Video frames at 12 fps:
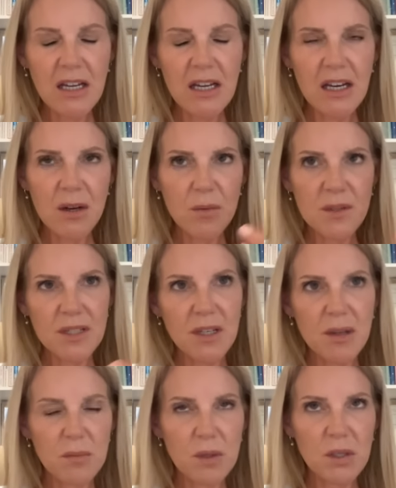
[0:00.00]
And it was
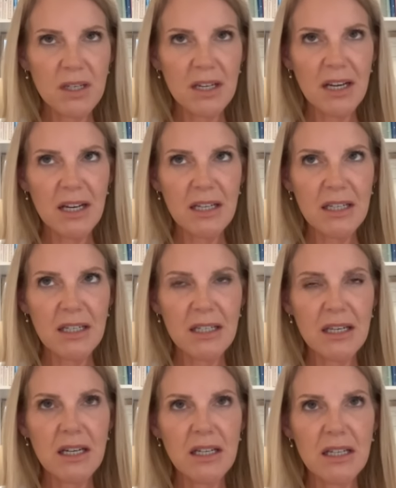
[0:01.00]
communicated
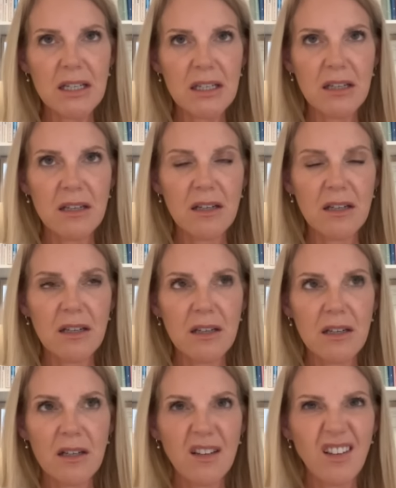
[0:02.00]
that
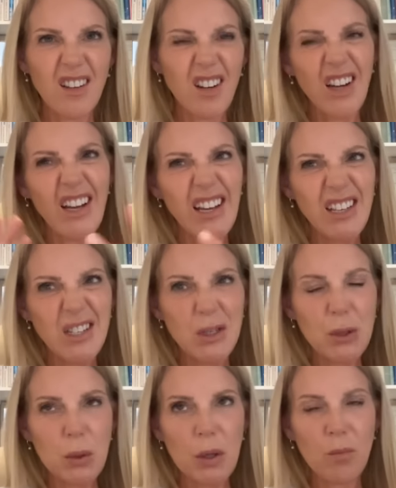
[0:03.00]
I had
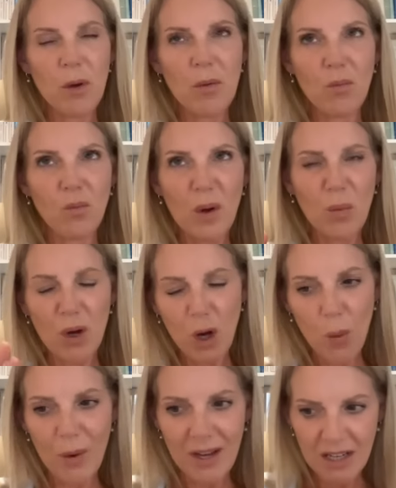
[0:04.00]
to, we were
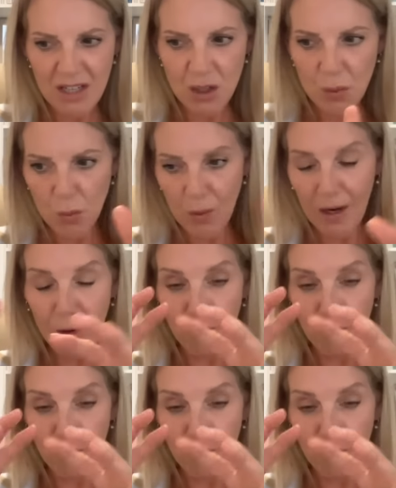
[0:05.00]
going into